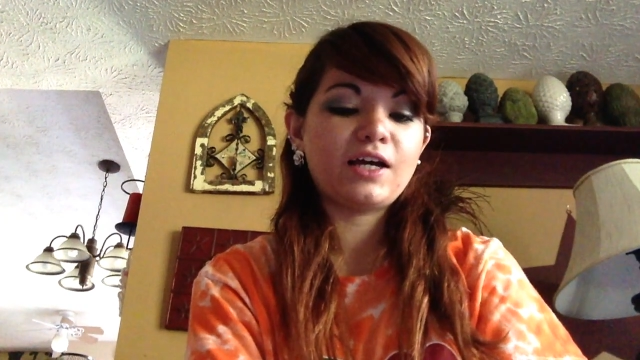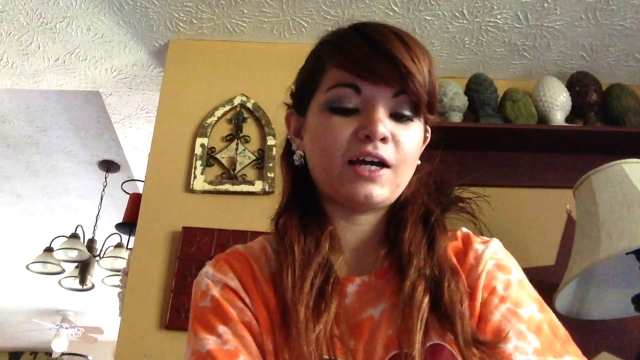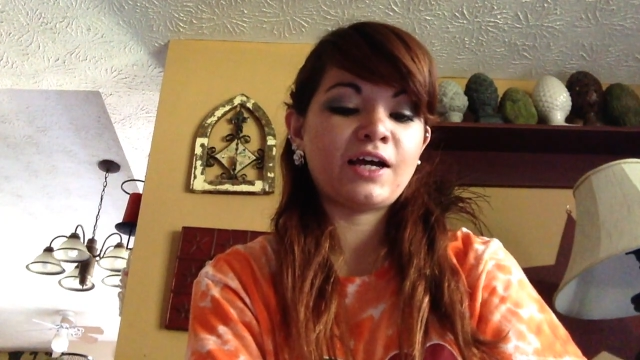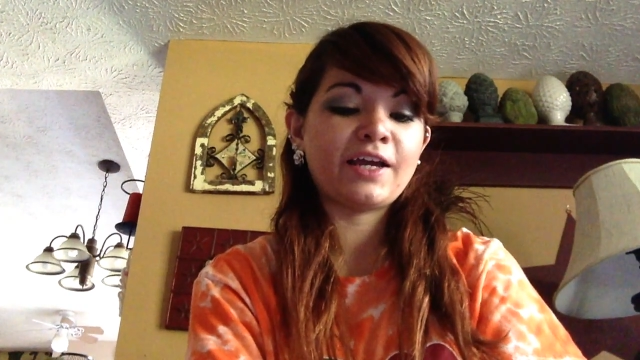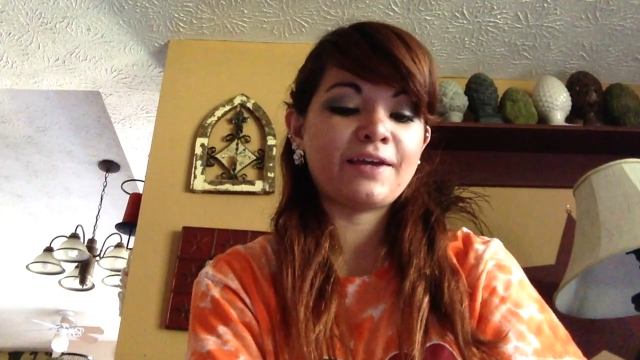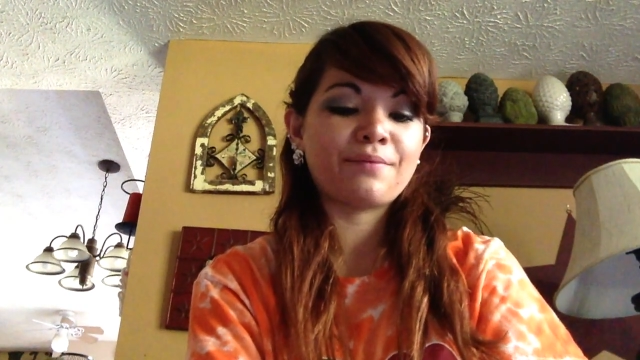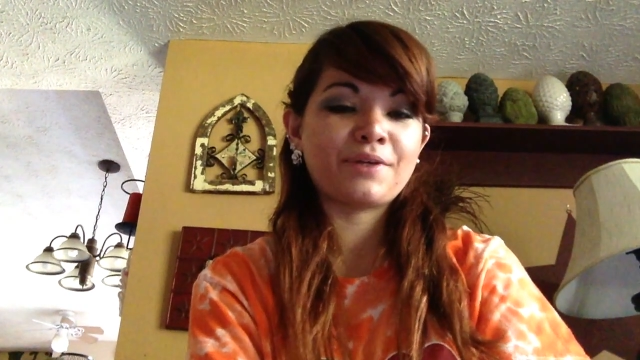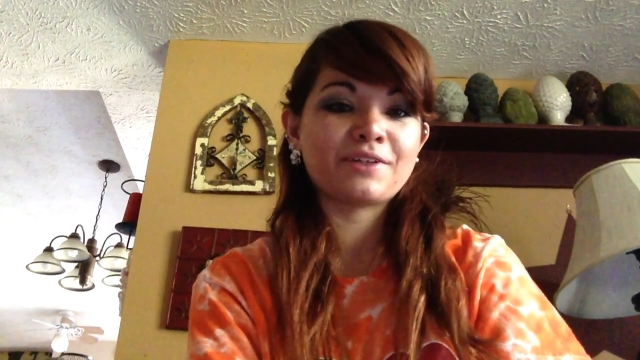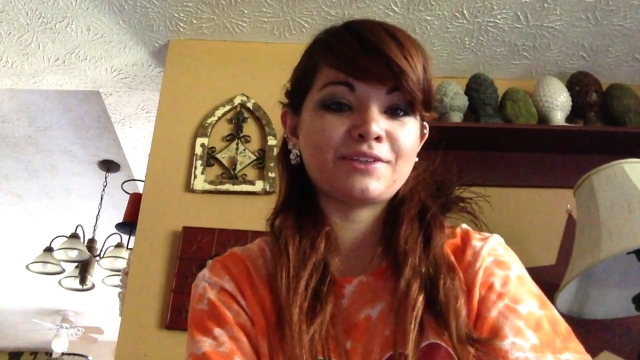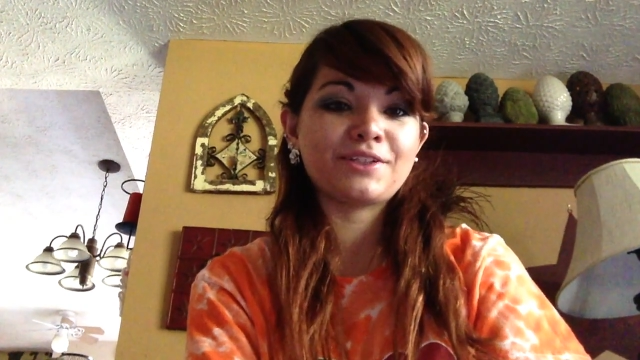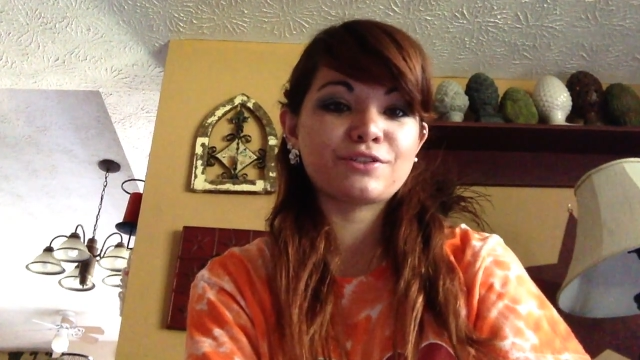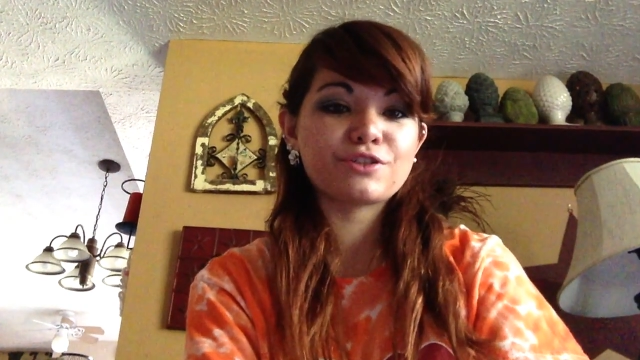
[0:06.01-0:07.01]
I am
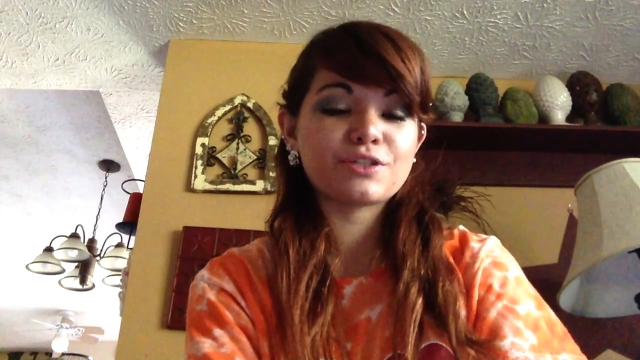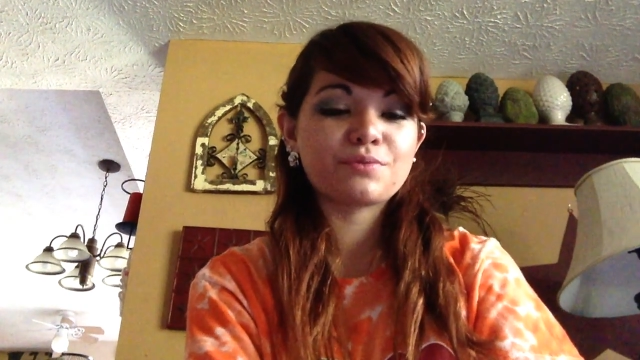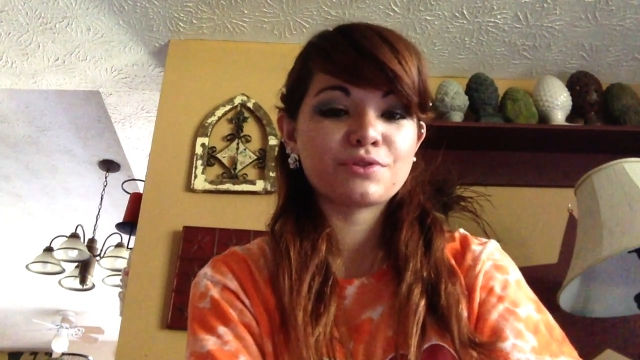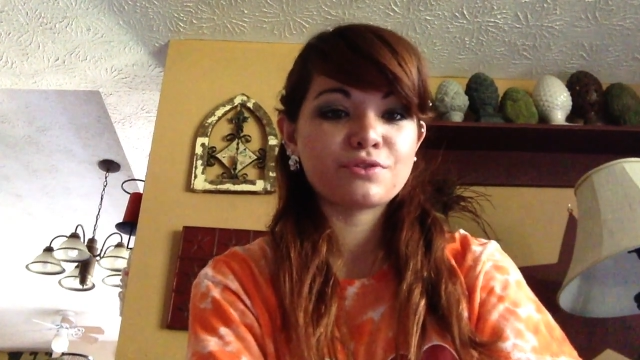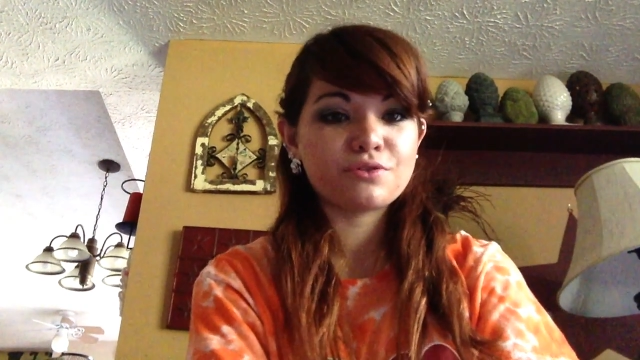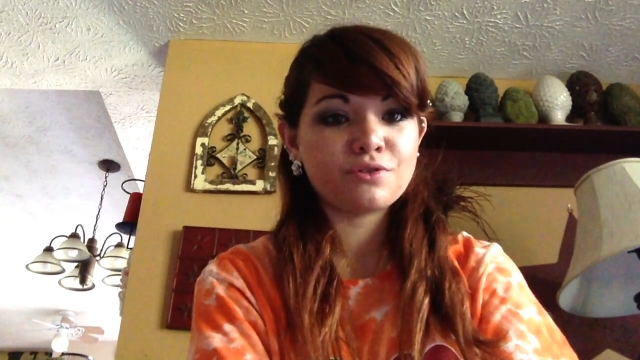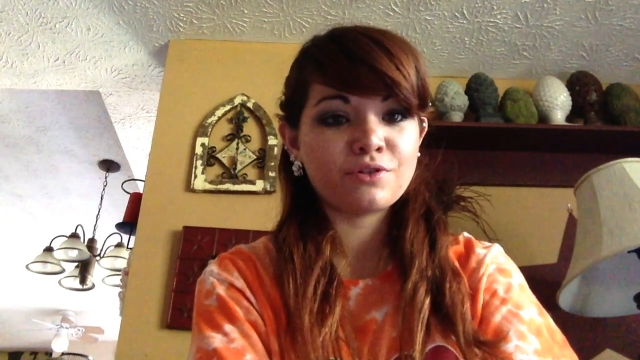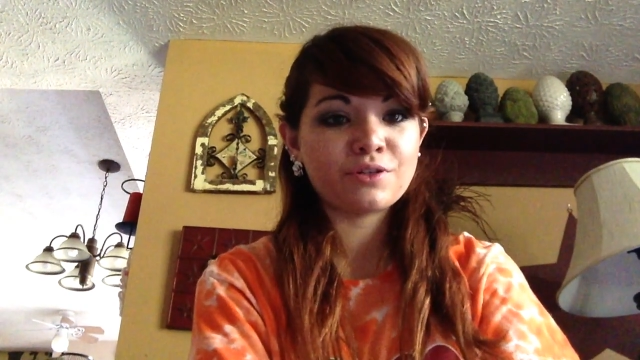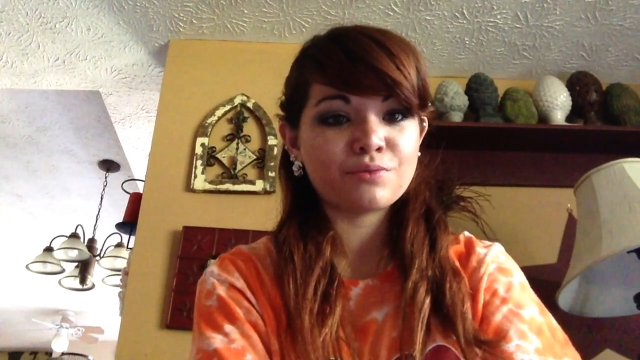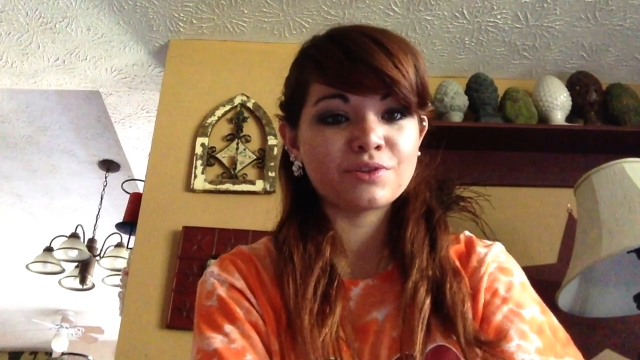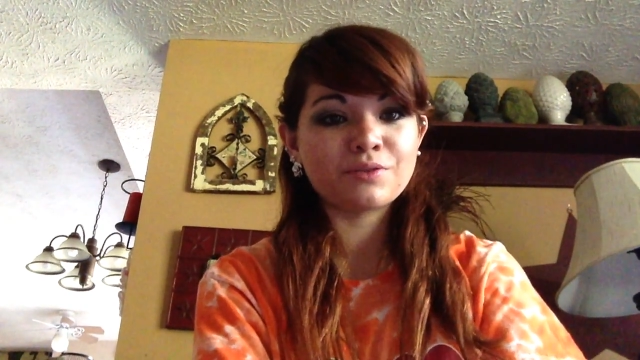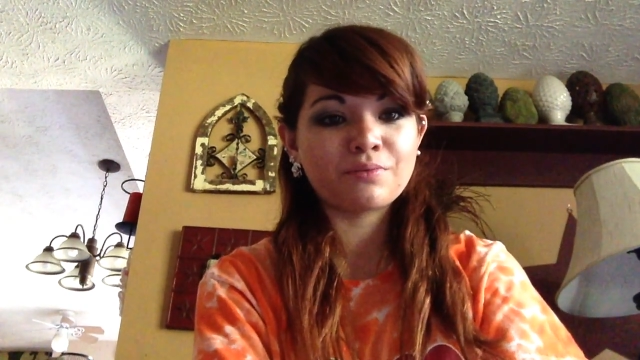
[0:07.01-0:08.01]
a leadership
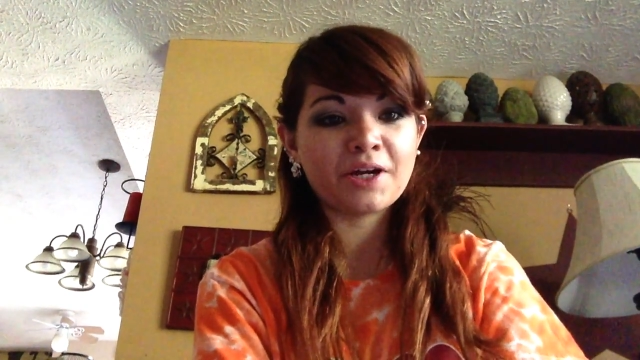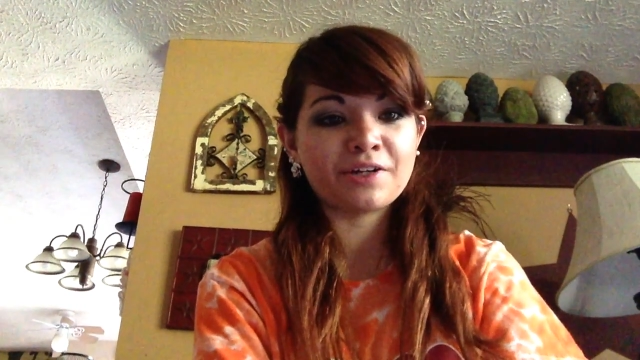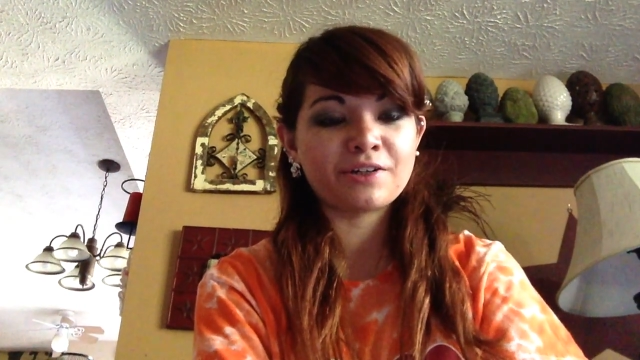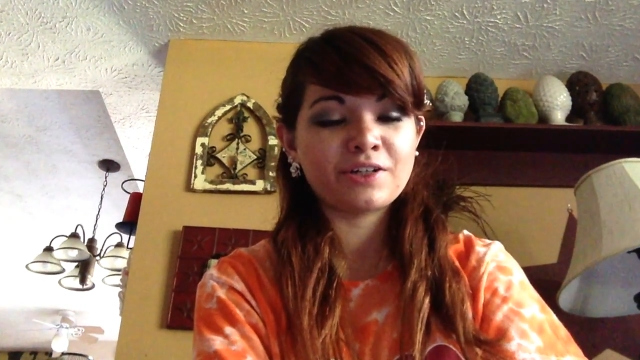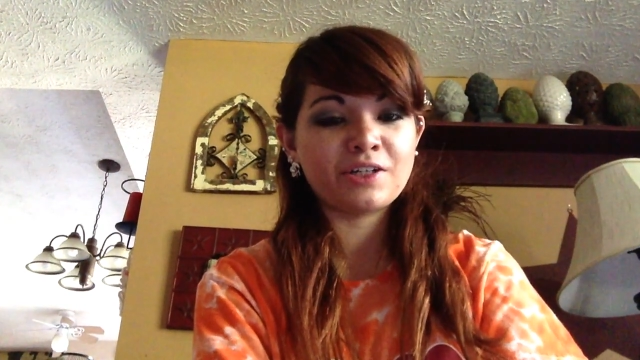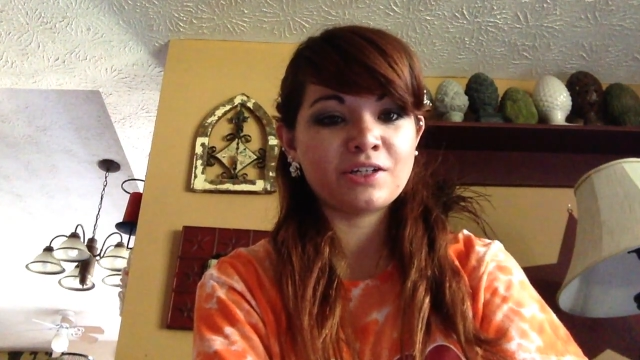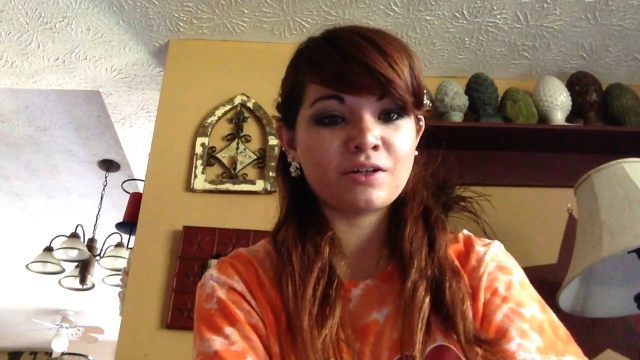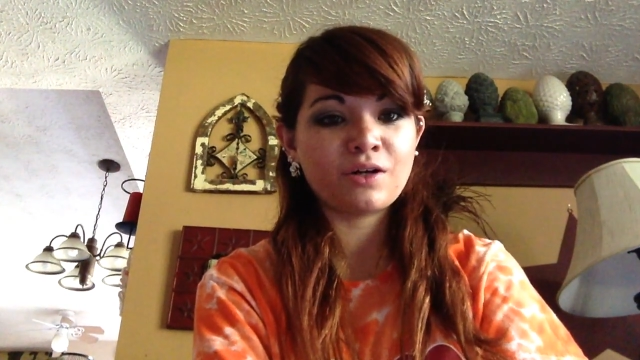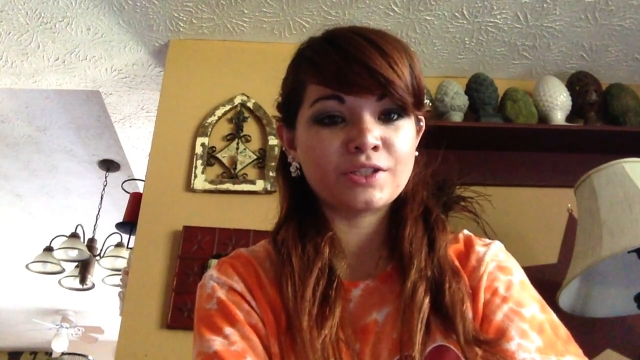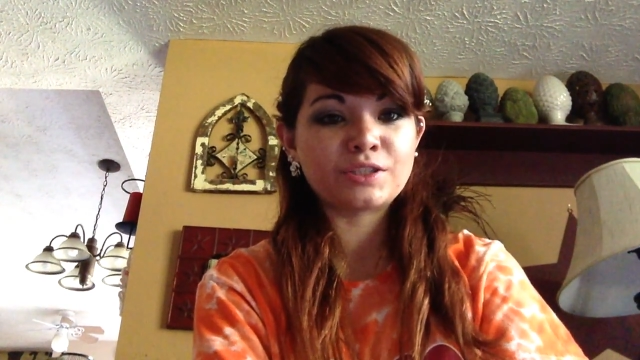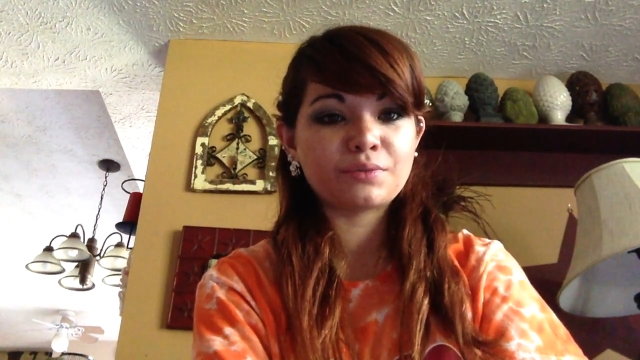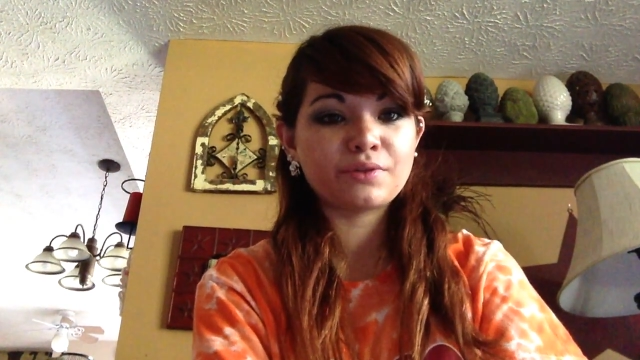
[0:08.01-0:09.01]
student with a minor in
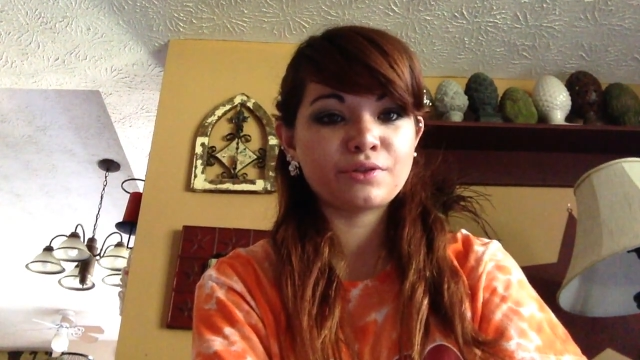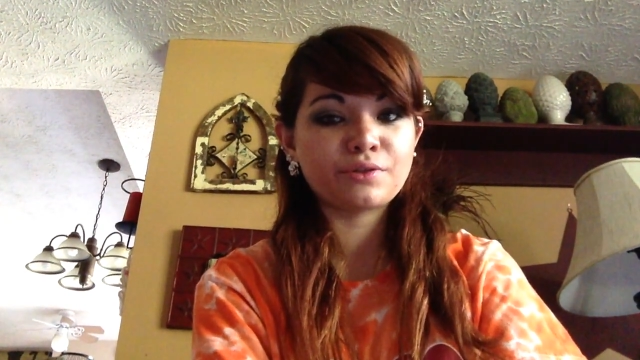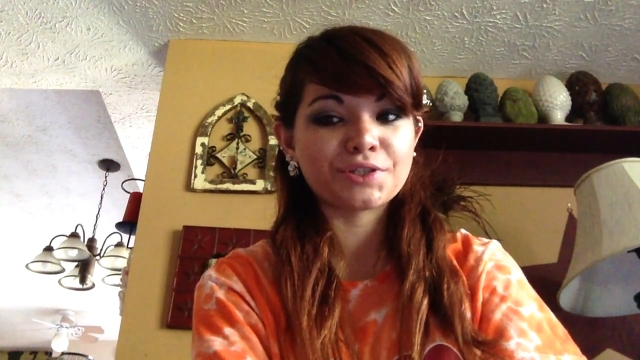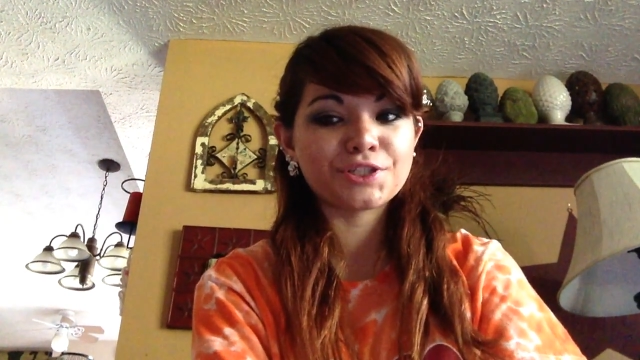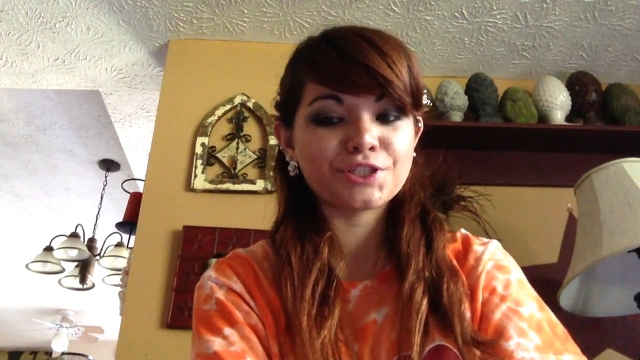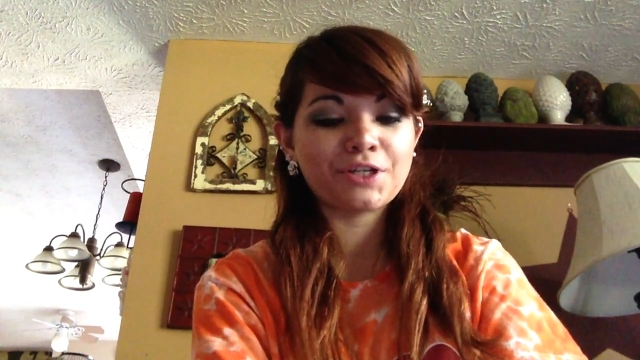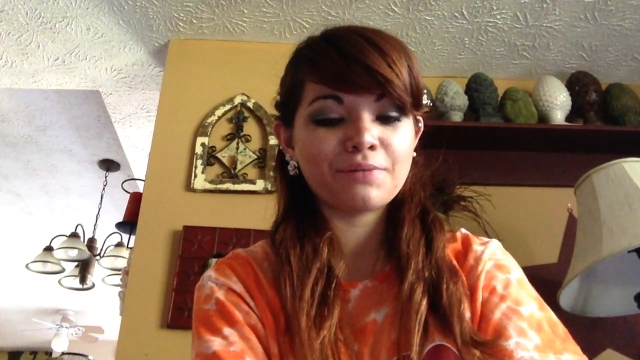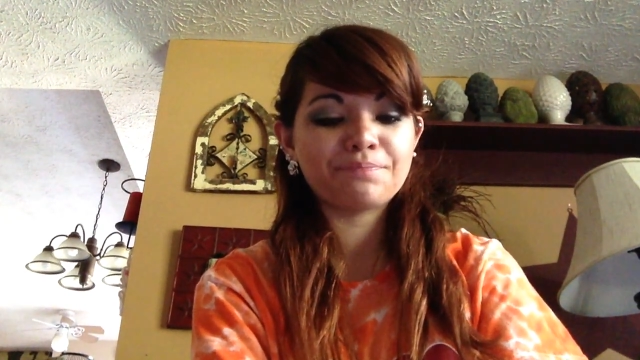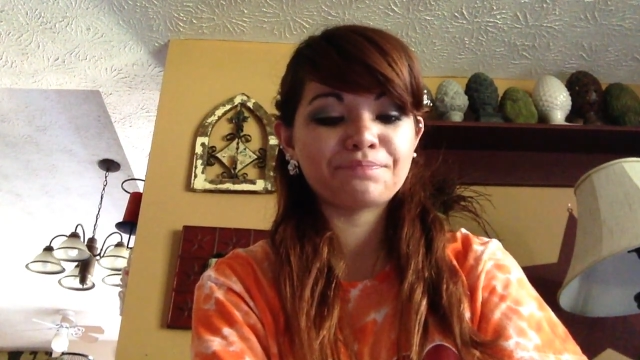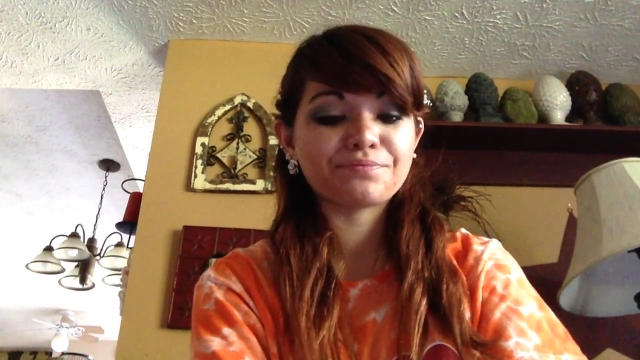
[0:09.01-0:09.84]
entrepreneurship,